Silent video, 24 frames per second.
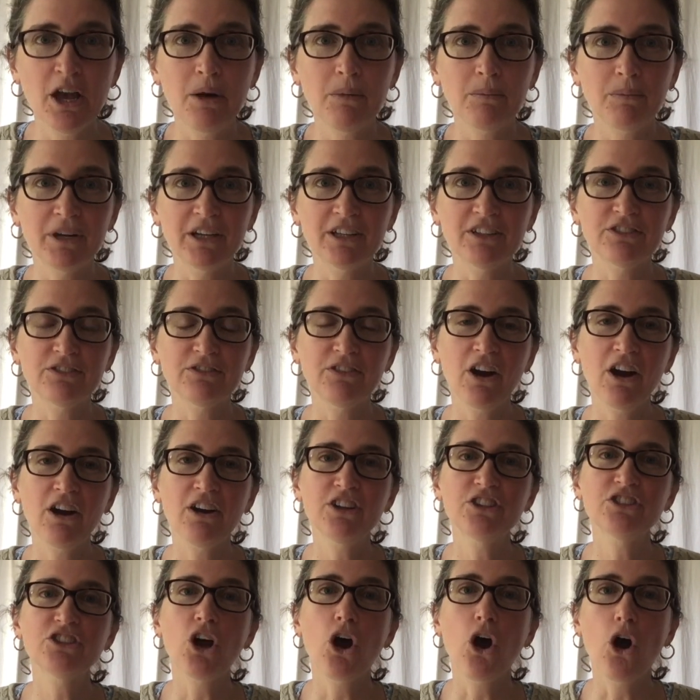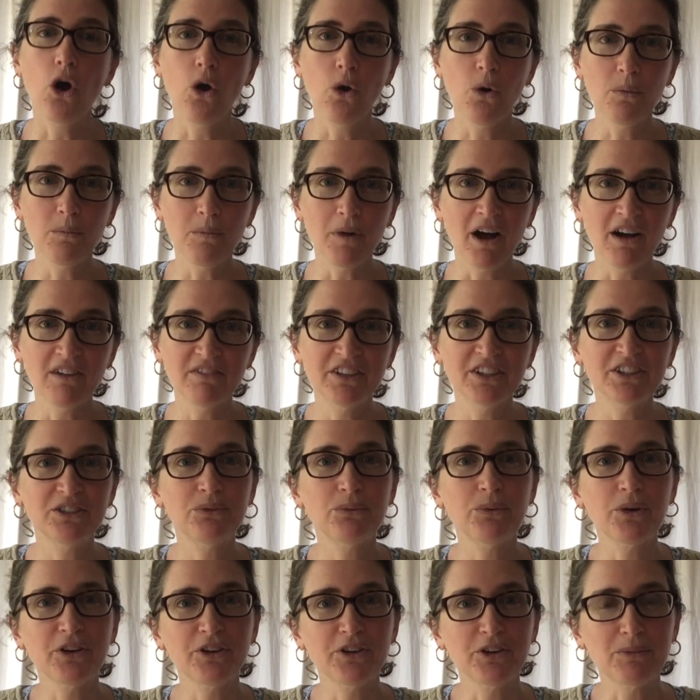But as far as a home oven
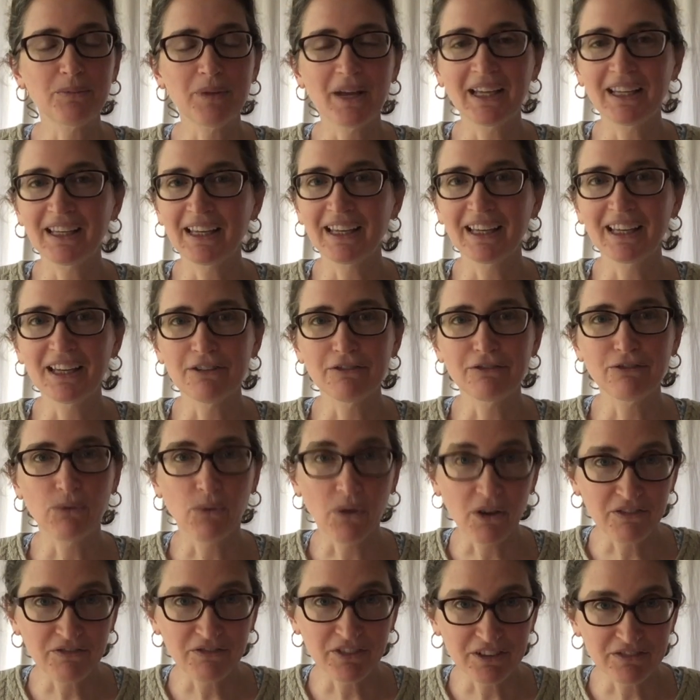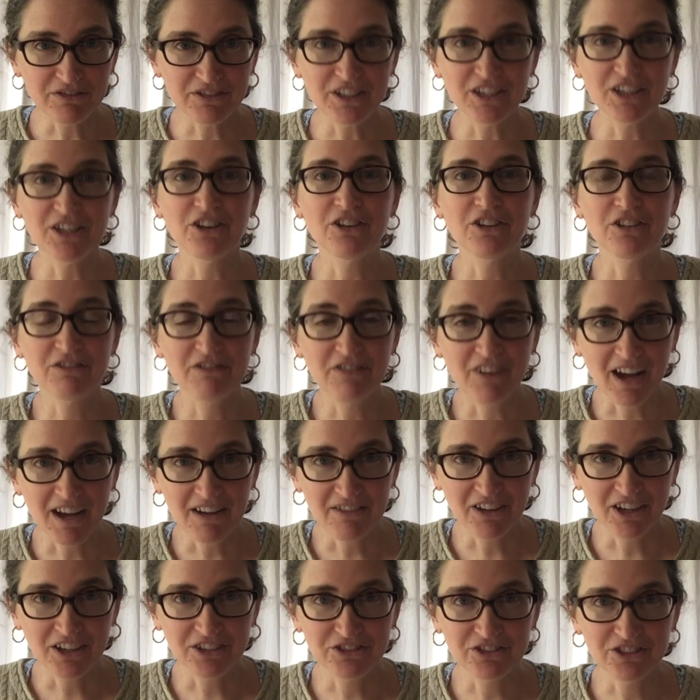where you're baking at 450 or
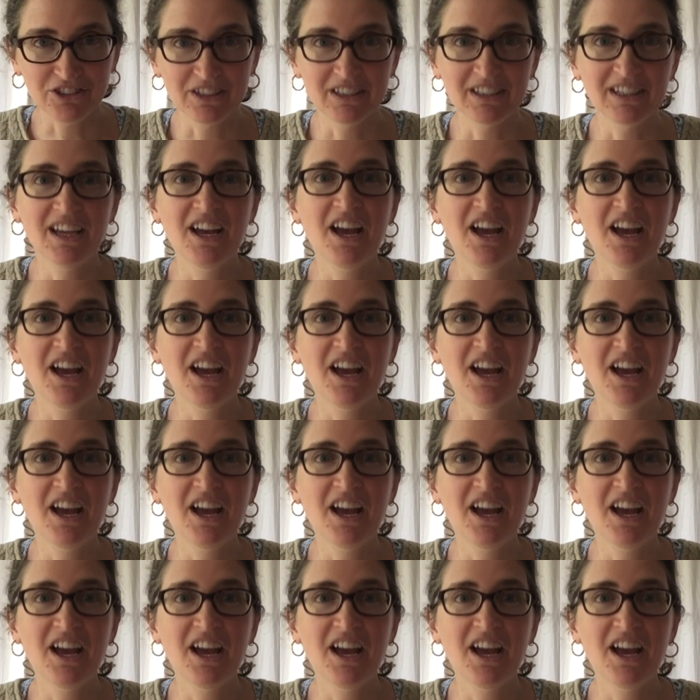500,